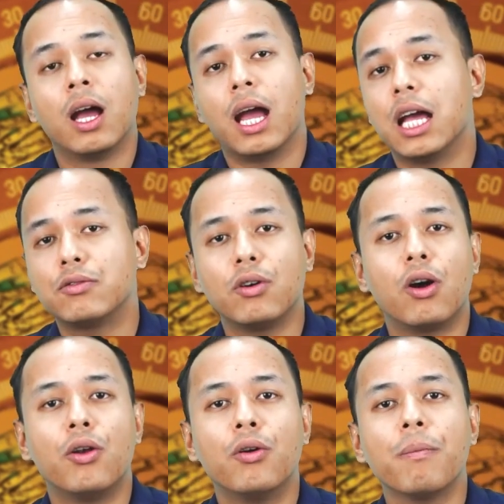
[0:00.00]
As we all
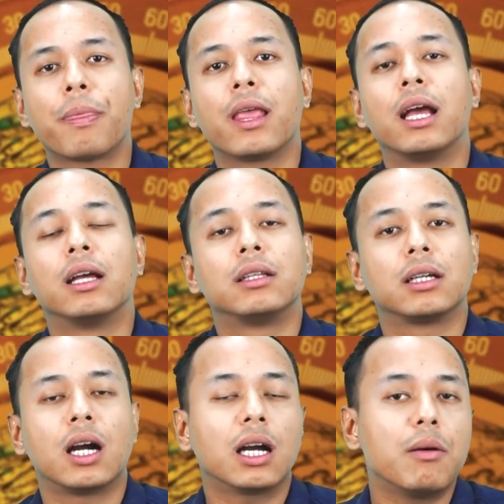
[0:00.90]
know, the
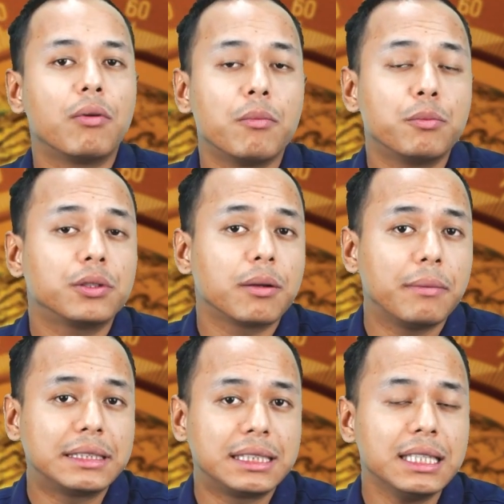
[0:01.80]
Ganga-Brahmaputra
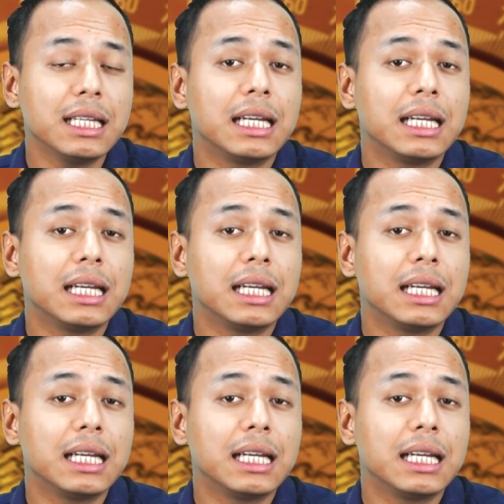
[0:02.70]
Basin